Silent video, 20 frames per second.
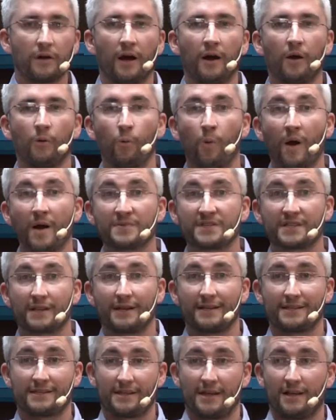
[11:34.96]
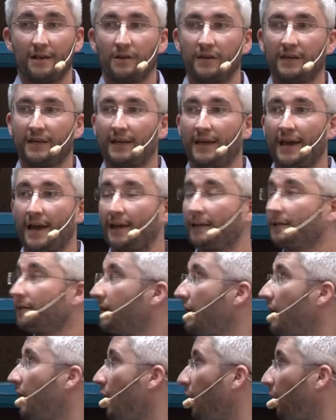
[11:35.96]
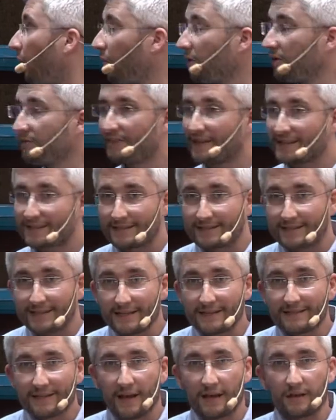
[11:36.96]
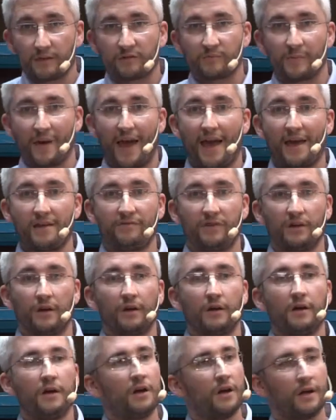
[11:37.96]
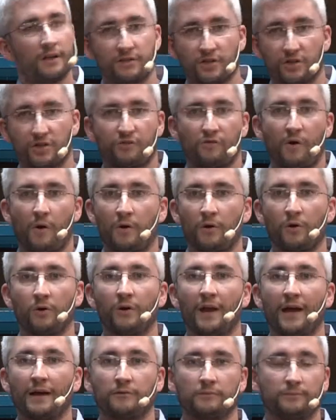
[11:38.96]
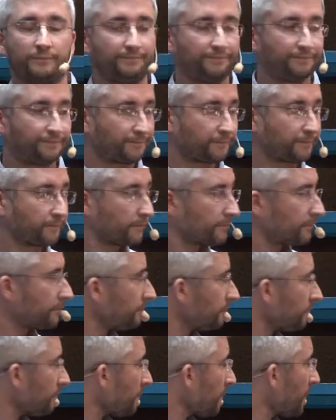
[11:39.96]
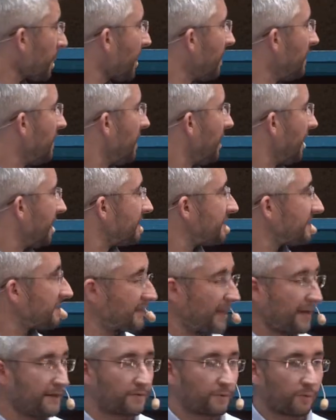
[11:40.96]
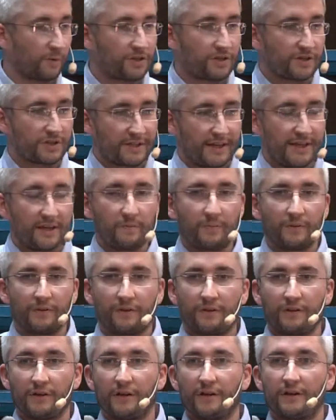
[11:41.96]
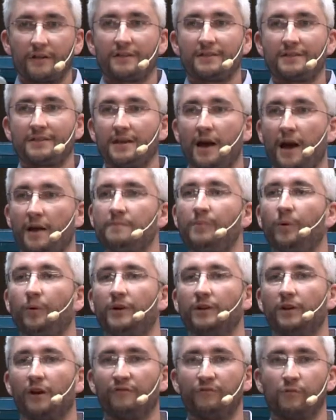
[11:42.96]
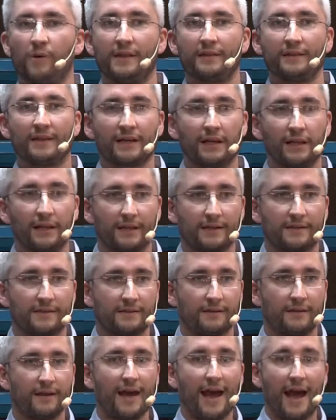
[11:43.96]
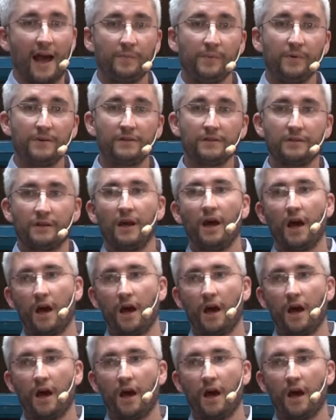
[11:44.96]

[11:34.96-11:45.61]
uh, websites they're looking at, all of this detailed behavior, and just throw it all out. Instead, we just keep the time point of when the clicks happened